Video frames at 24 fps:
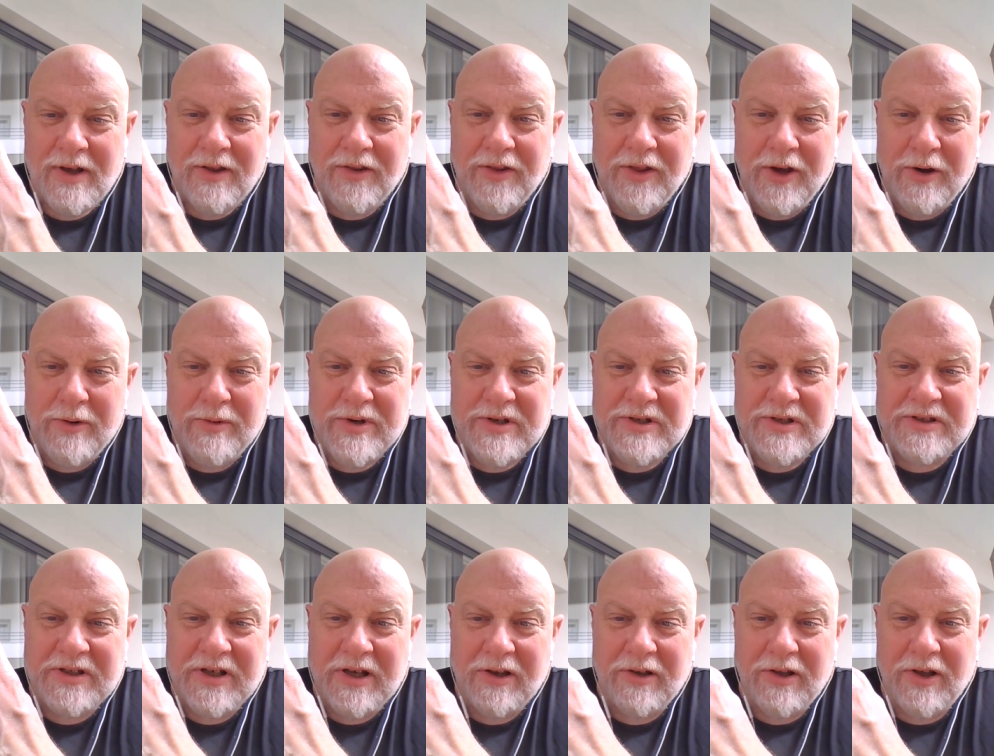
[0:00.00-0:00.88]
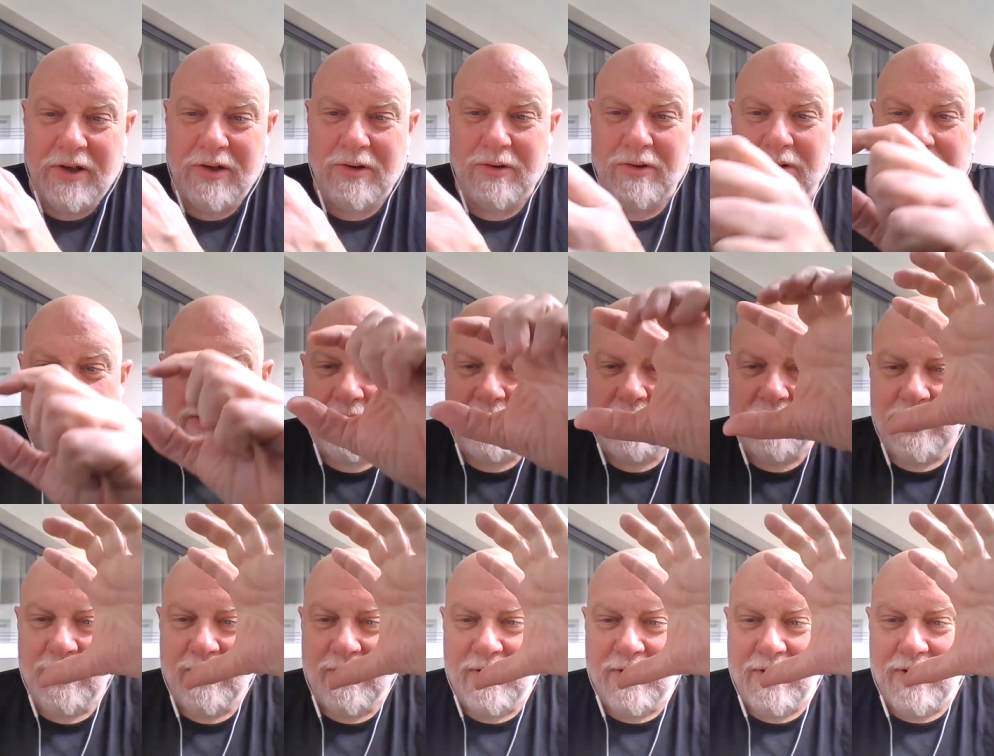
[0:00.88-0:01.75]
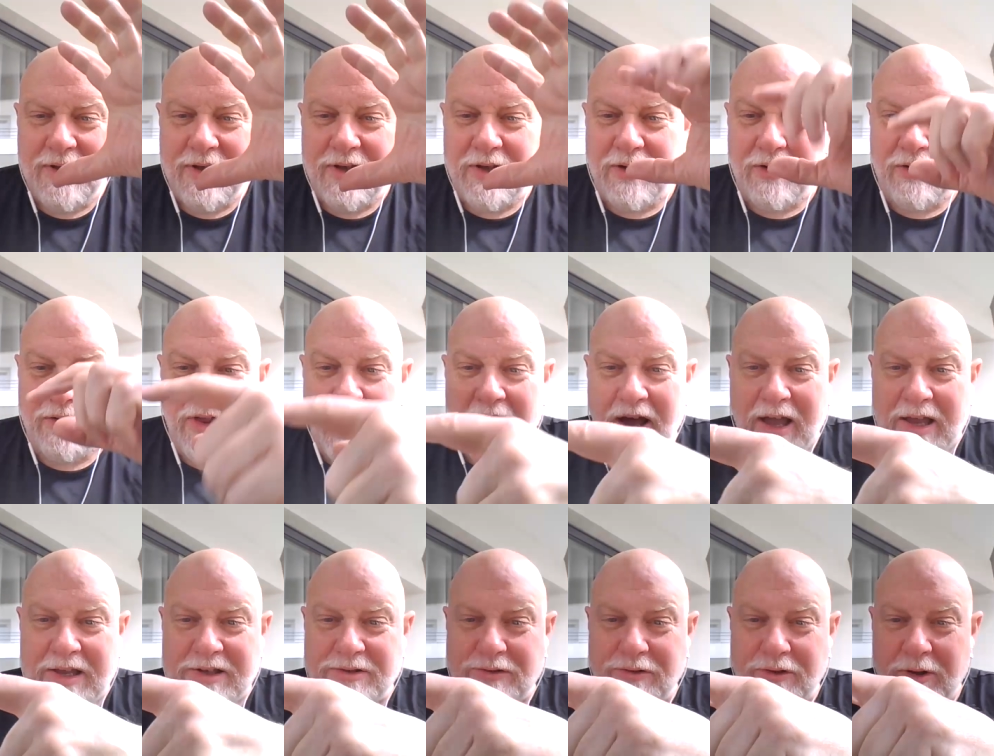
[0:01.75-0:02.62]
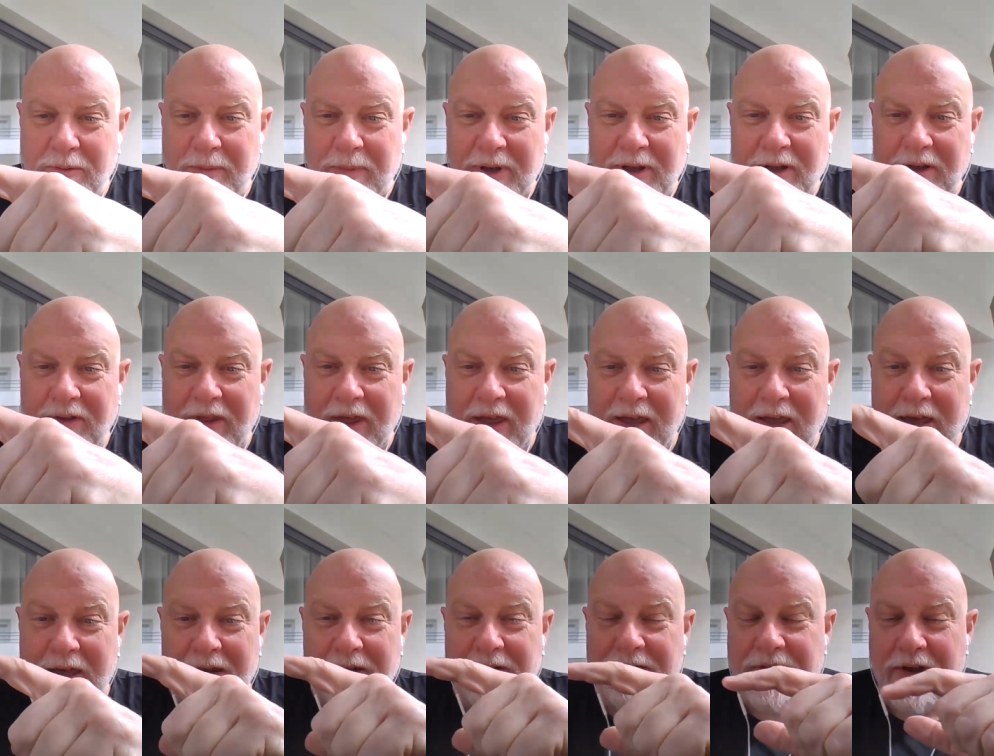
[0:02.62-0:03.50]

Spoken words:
They always tell you, you know, the eyes are in the middle of the head.